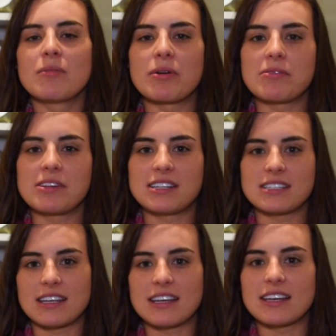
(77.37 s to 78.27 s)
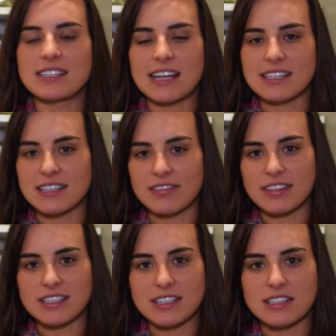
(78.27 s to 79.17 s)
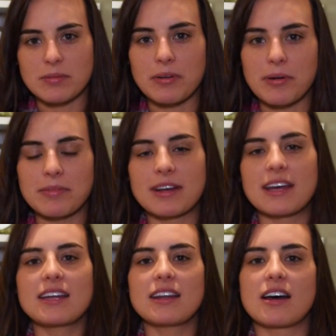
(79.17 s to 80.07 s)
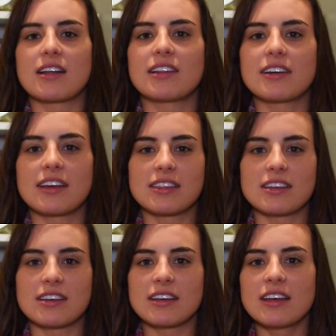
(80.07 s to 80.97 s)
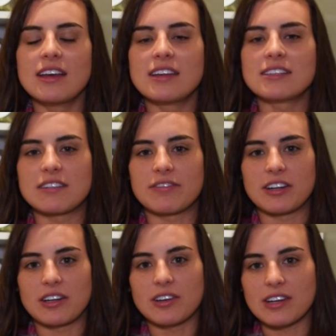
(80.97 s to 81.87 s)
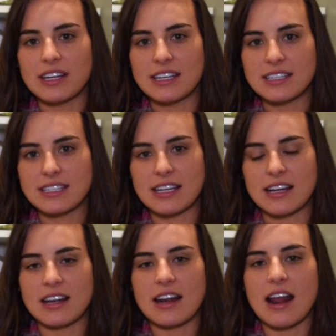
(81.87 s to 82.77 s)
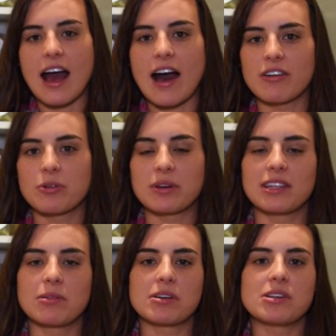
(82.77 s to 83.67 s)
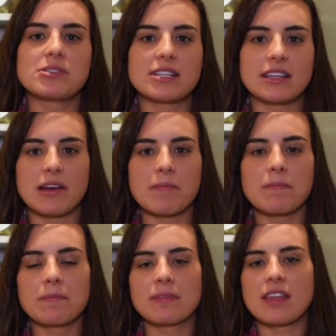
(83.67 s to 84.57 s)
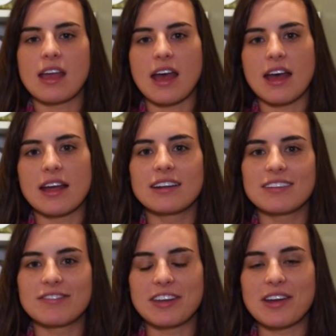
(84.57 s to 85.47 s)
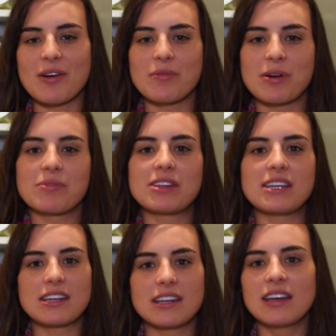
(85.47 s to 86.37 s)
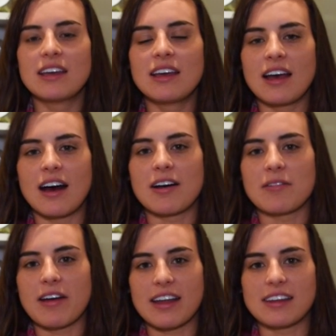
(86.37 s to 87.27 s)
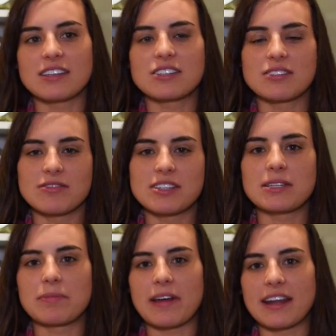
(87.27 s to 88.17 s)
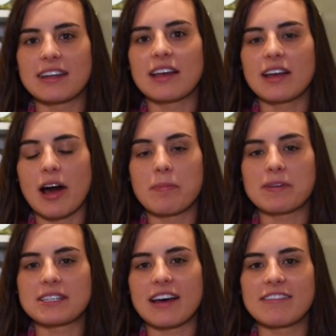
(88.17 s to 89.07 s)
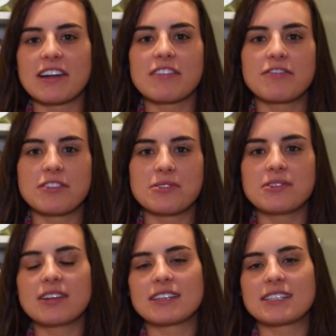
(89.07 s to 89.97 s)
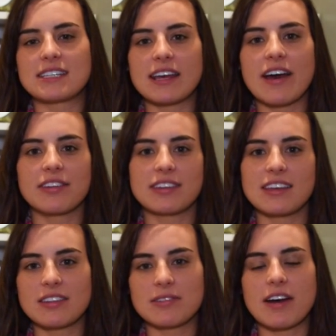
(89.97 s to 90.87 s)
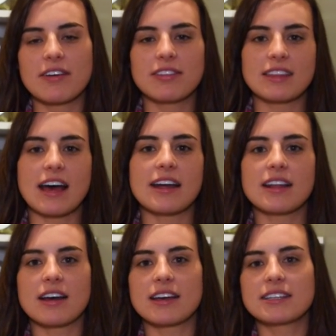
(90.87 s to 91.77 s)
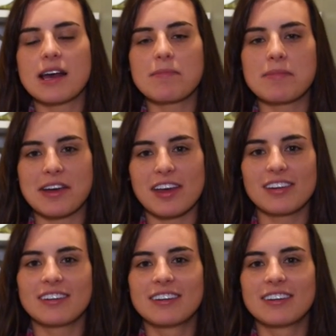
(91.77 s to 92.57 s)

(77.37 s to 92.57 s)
but we need to assess if this is appropriate, uh, look at the different ingredients and how quickly we're using them, and figure out what we need uh, at each resupply to help us have enough food and stay healthy throughout that uh, time period.